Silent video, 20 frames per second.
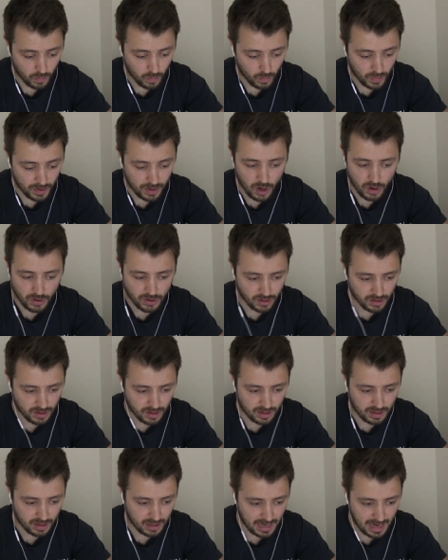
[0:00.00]
we don't
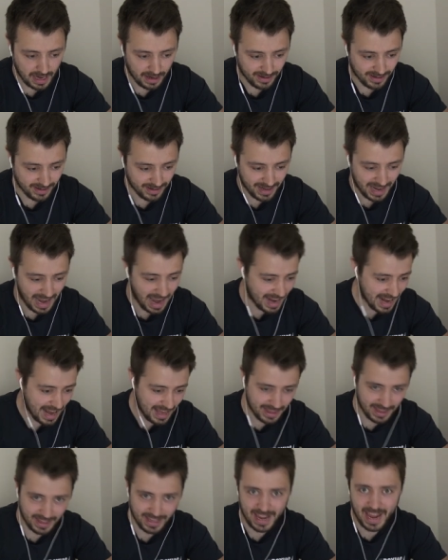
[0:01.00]
just get an
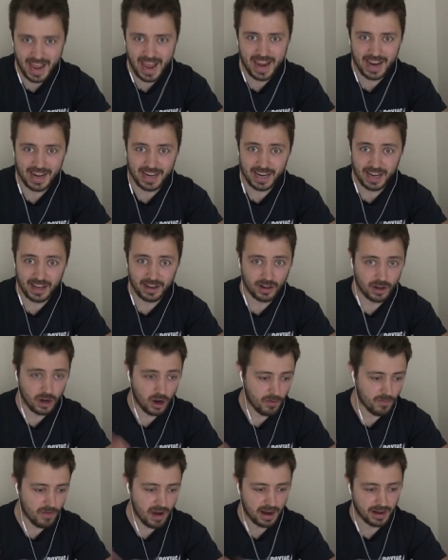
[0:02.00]
athlete in and
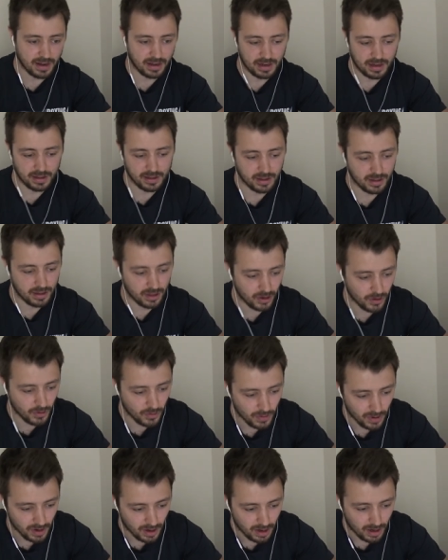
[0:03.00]
go, right, you need to
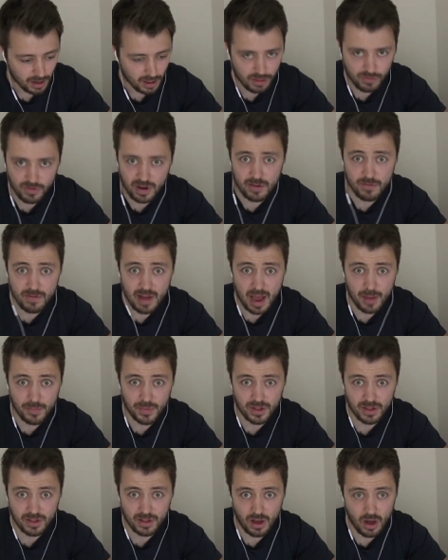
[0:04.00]
do three
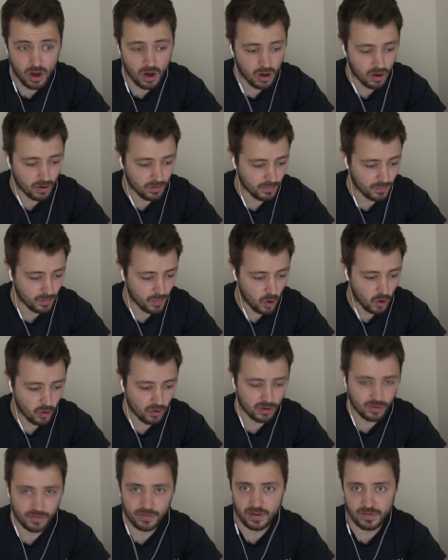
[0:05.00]
reps on
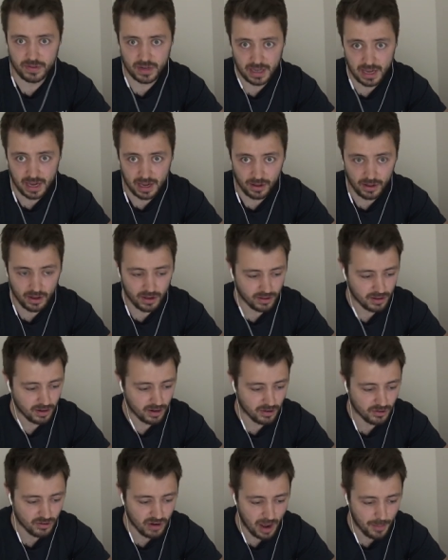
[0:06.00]
150 kilos on
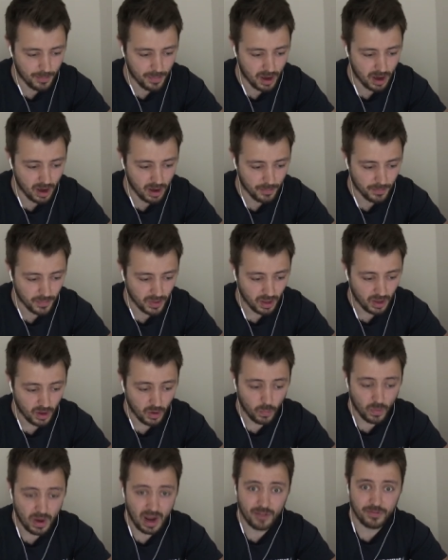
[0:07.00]
a trap bar.
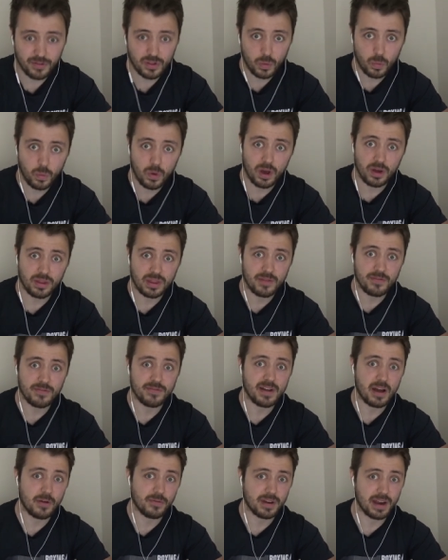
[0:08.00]
We have to work them
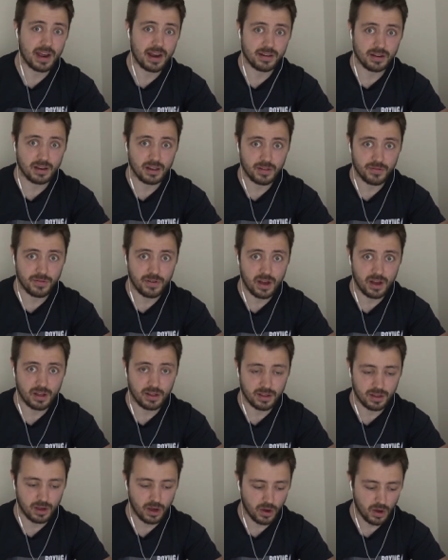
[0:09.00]
foundations
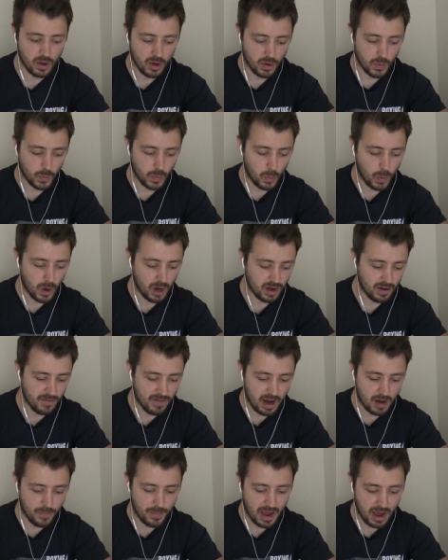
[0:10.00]
first. So we work
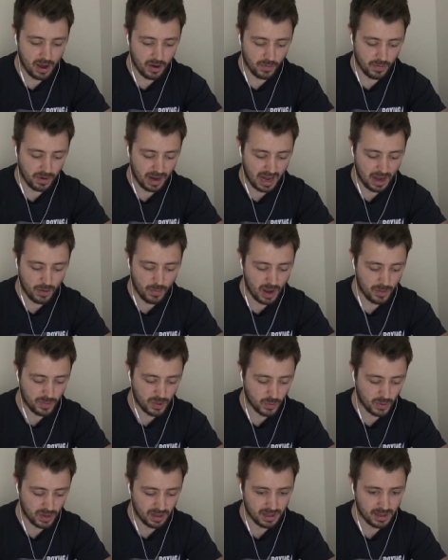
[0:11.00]
around about anywhere
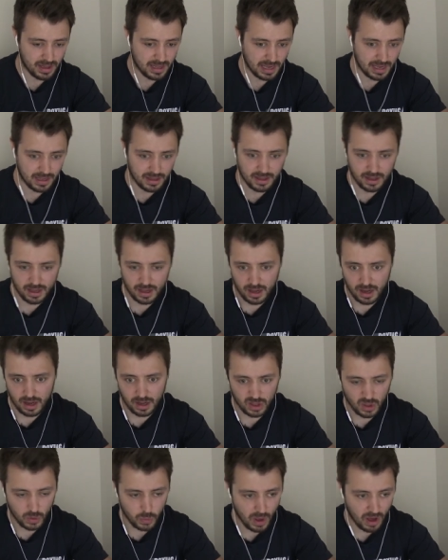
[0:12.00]
between six
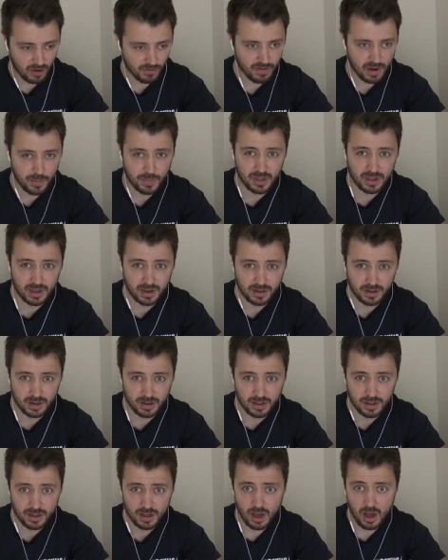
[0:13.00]
and 12
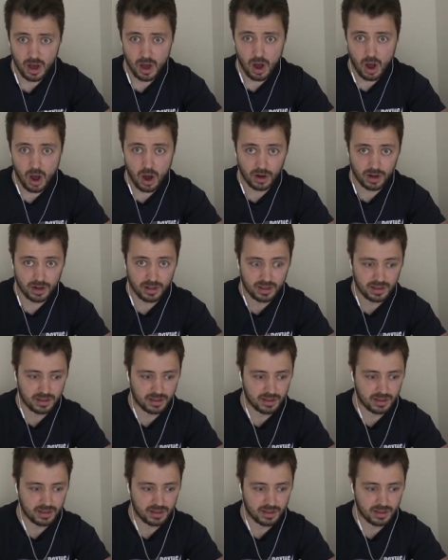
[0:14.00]
repetitions on a